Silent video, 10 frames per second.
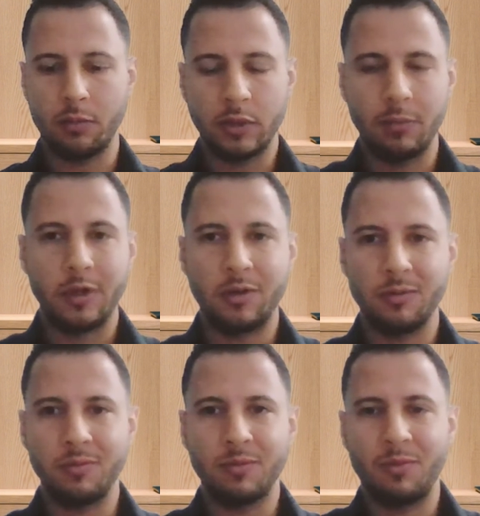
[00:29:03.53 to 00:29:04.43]
But I mean,
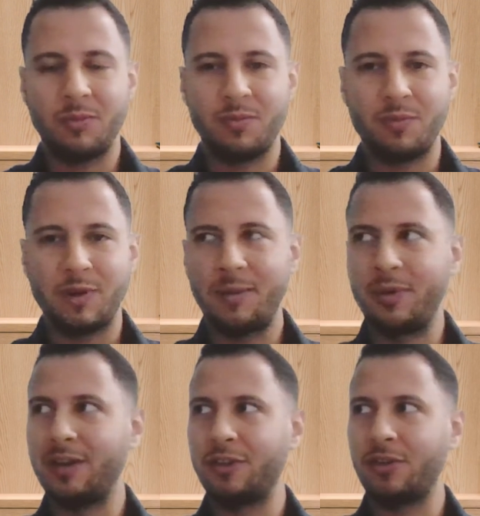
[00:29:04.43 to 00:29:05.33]

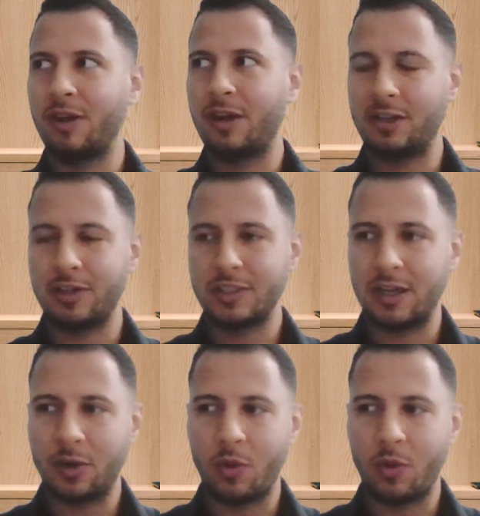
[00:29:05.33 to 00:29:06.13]
I don't understand